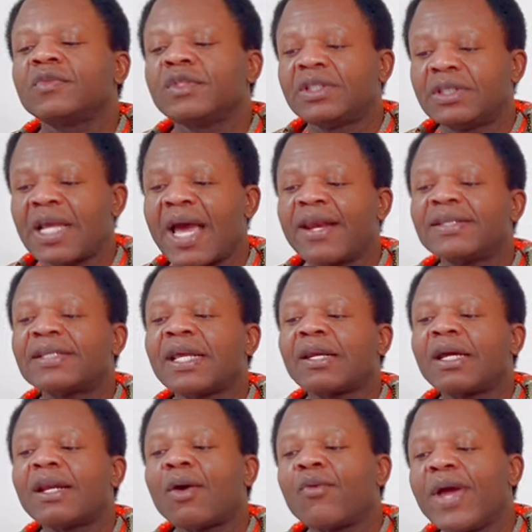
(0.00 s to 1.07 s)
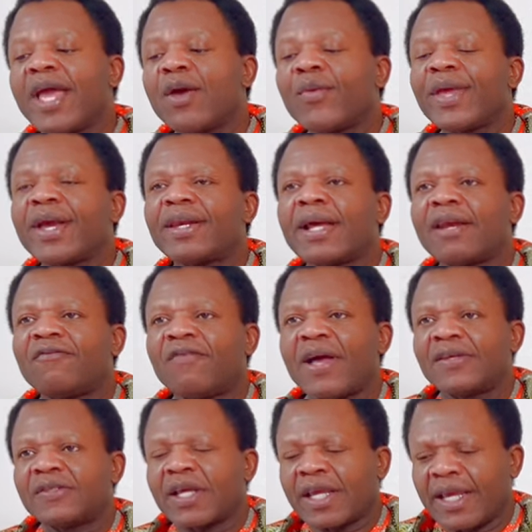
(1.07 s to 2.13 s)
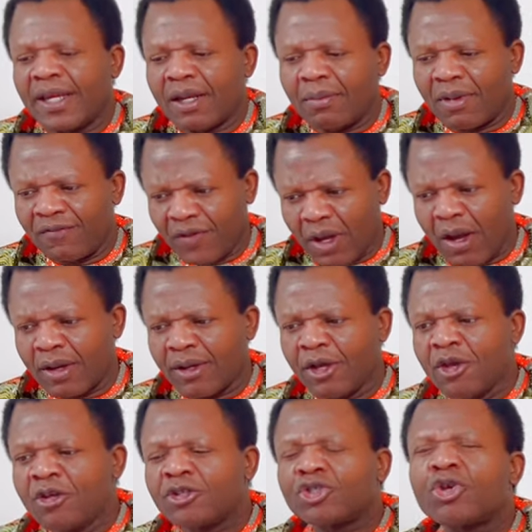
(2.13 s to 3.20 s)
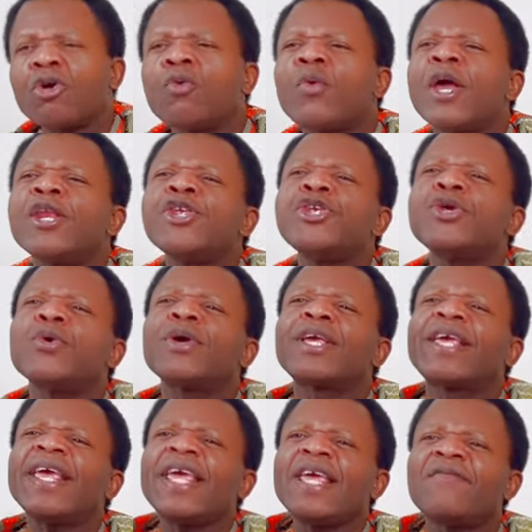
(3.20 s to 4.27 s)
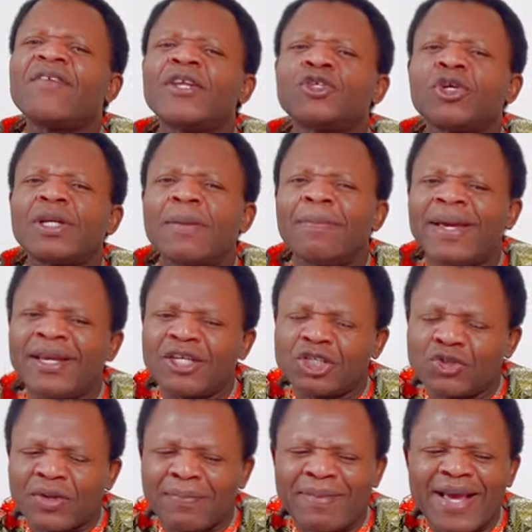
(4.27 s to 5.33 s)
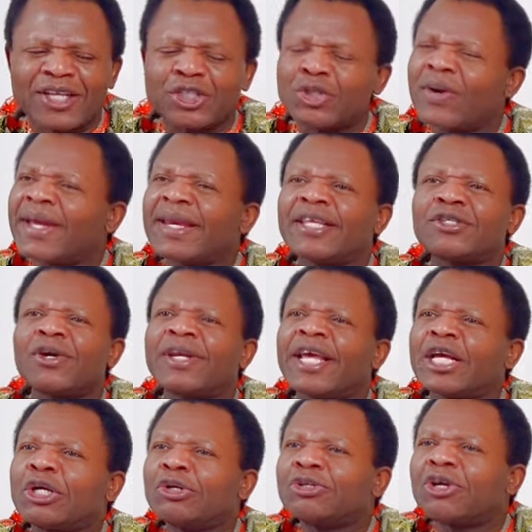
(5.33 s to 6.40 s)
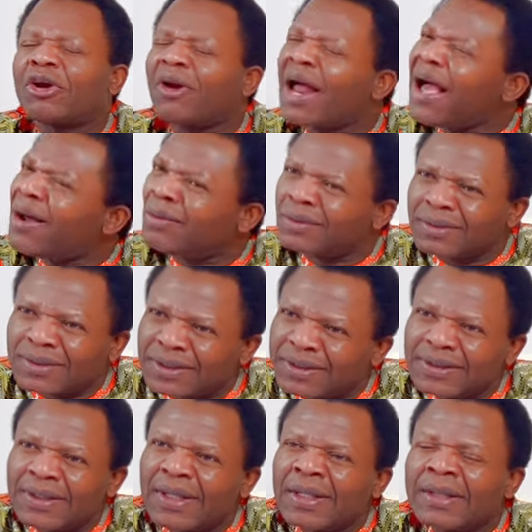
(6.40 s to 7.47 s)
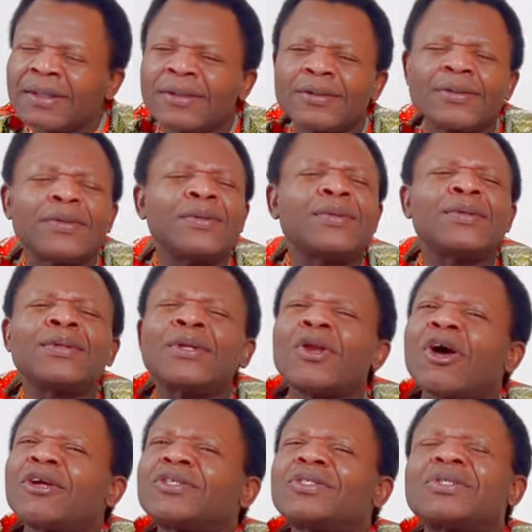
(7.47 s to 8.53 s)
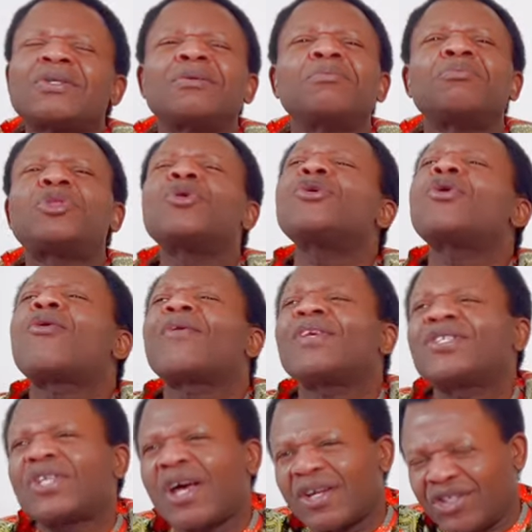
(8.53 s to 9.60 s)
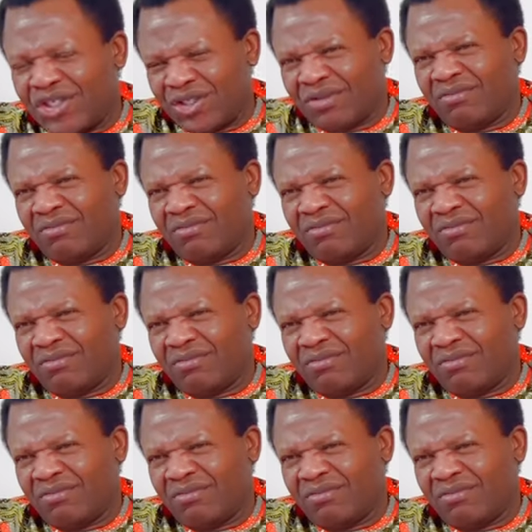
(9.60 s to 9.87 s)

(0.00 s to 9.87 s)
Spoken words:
That is another way we can advance the kingdom of God. So when you give into the ministry, make sure it is on a good ground. Do your research.